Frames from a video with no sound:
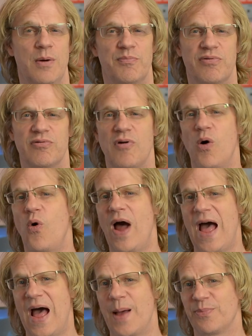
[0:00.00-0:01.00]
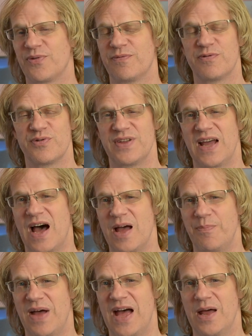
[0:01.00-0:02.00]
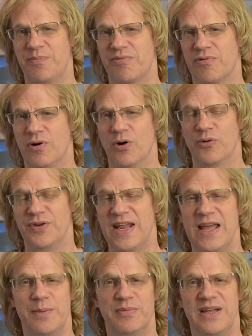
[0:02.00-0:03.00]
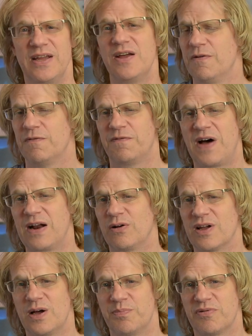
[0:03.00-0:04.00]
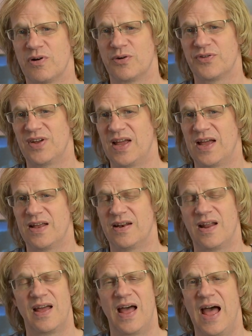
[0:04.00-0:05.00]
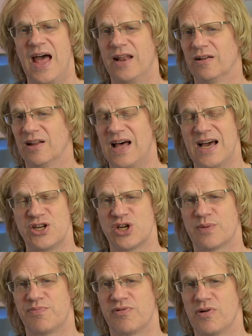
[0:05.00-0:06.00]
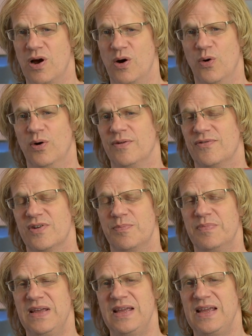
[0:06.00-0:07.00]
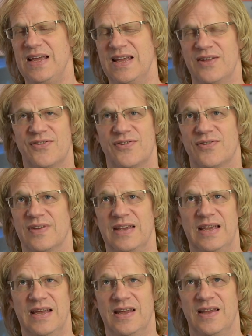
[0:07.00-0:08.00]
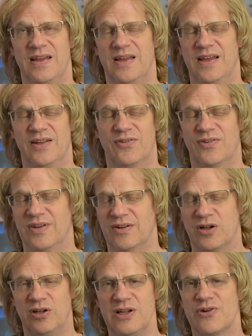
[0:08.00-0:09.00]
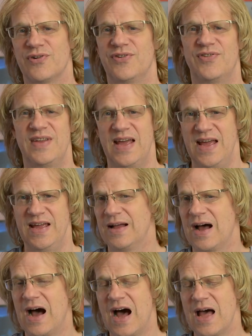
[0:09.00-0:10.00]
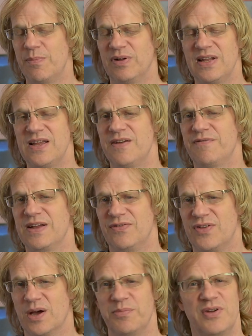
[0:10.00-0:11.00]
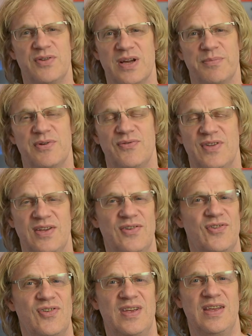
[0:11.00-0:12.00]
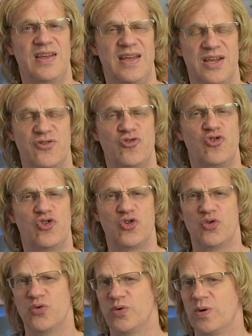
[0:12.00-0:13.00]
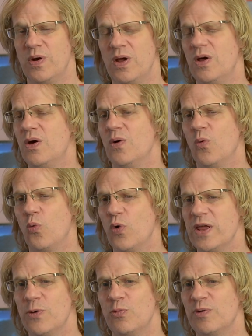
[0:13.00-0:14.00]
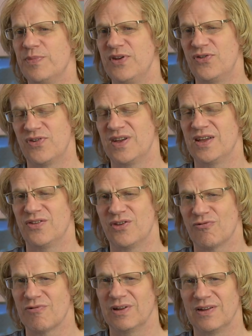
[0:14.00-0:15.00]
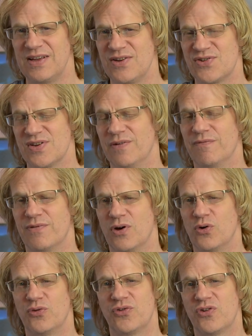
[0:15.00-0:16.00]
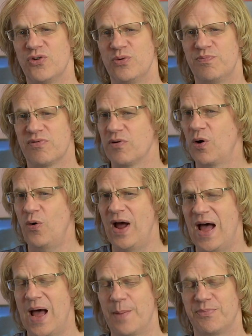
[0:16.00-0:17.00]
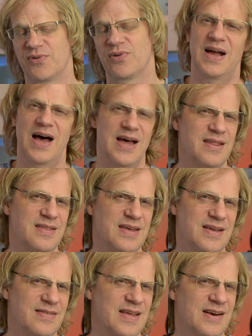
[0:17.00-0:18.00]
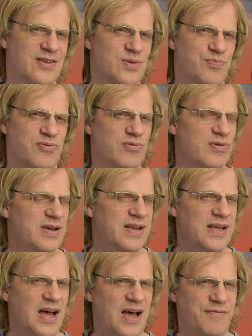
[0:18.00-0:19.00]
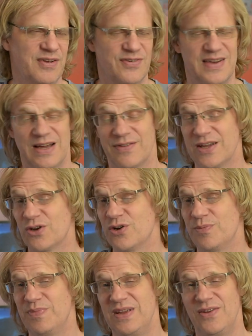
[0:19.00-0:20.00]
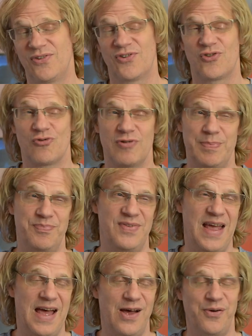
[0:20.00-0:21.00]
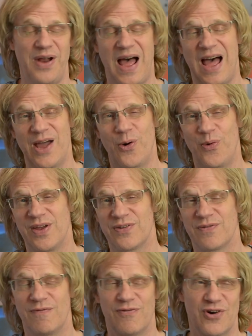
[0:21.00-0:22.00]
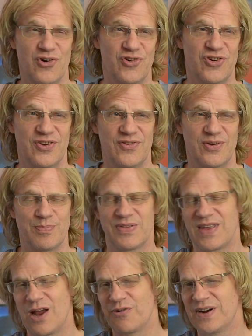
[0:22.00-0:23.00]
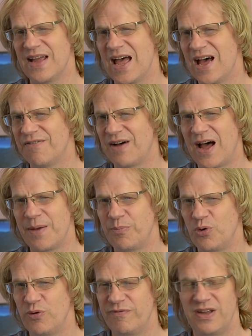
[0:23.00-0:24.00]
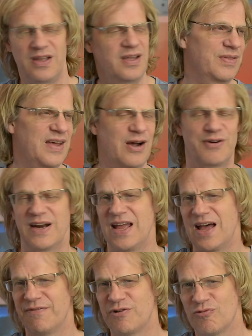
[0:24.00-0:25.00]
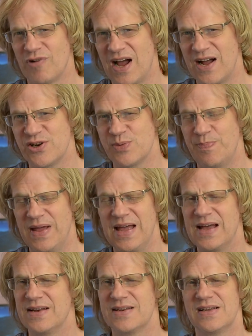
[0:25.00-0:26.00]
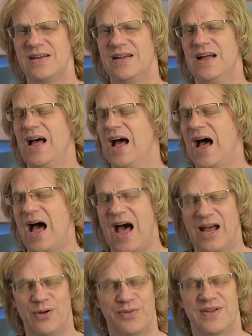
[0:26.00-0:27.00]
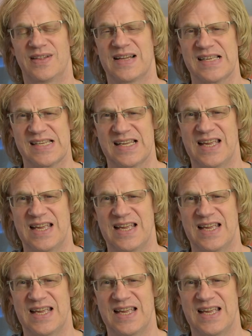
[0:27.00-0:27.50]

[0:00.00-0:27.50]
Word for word: Pro apps for the iPad Pro, namely Final Cut Pro X and Logic Pro. To me, it's clear as day. I believe at WWDC in June, we will be seeing the release of those two Pro apps. I think that it's pretty obvious. Now, they could be stripped down iOS versions, but they already have iMovie, they already have GarageBand. I don't think that's the